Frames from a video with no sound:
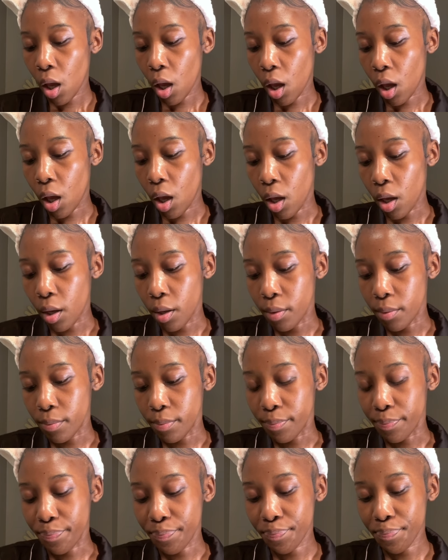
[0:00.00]

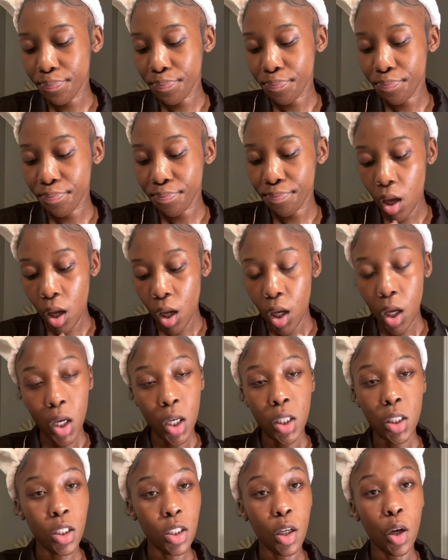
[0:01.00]
um,
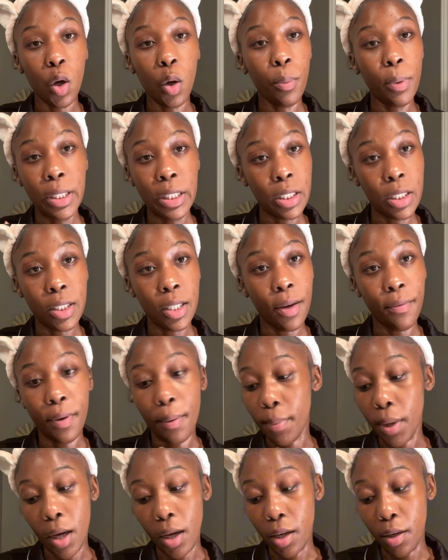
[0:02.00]
there's a whole bunch of stuff
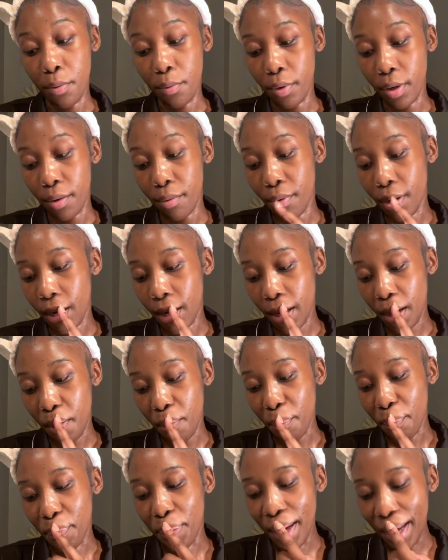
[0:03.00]
I'm not gonna read right now,
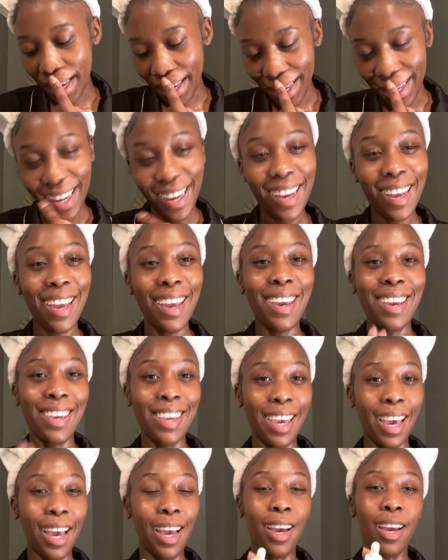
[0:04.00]
but
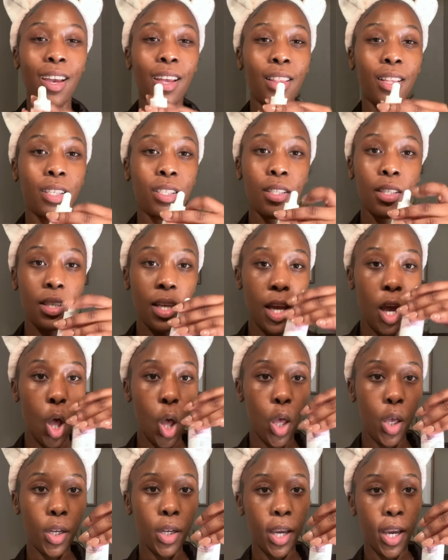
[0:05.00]
yeah, this is
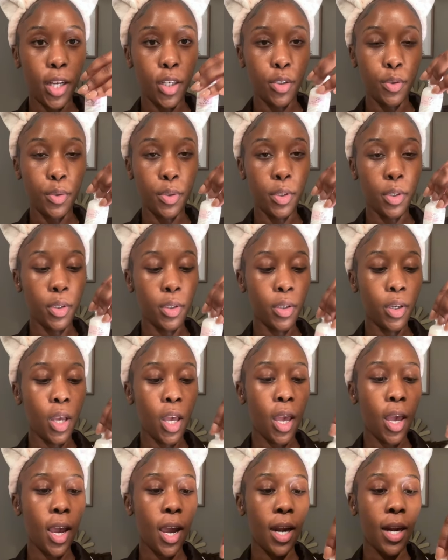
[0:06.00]
all natural
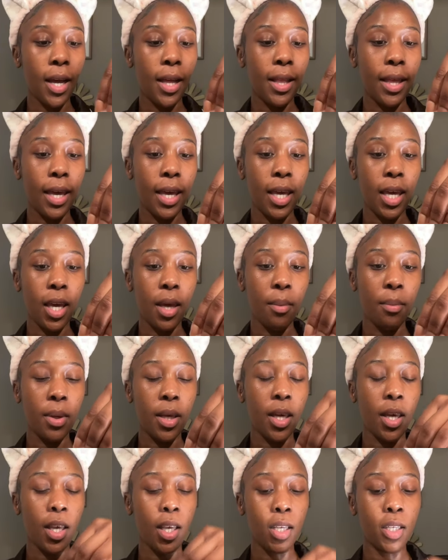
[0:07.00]
and I like it
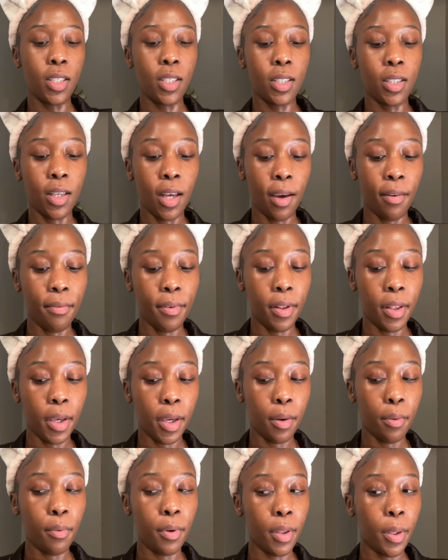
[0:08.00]
because I feel like
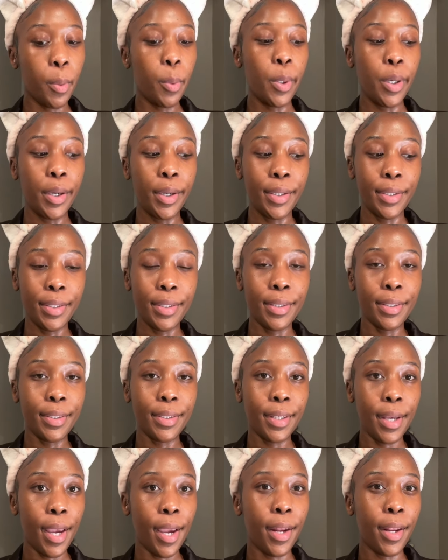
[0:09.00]
it really works
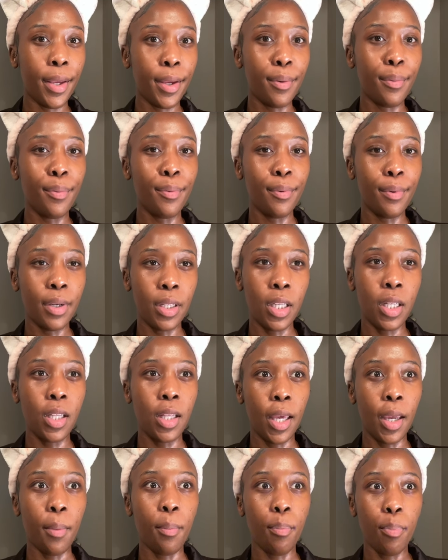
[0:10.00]
and it really
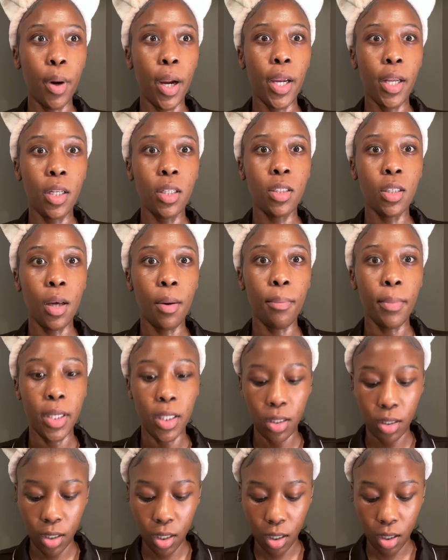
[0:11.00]
like brightens up my
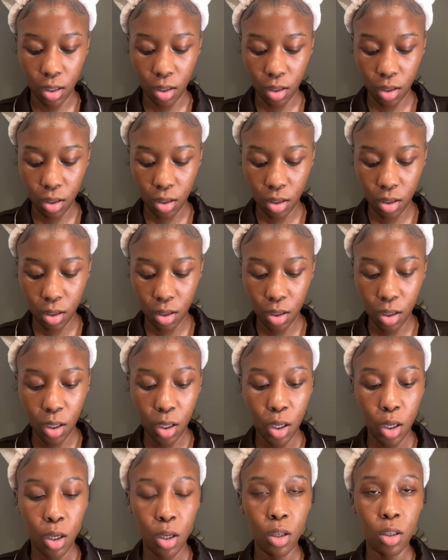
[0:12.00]
skin.
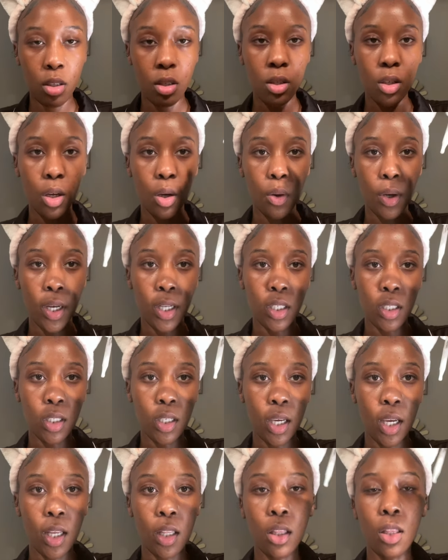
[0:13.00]
So I just
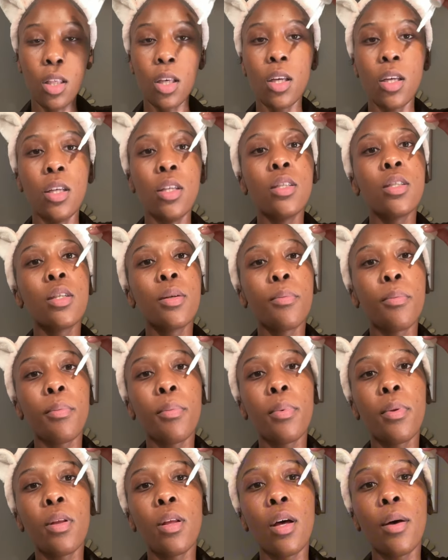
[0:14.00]
take this and
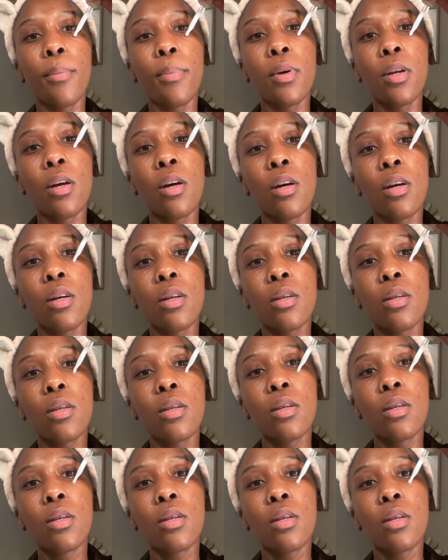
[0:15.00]
plop it on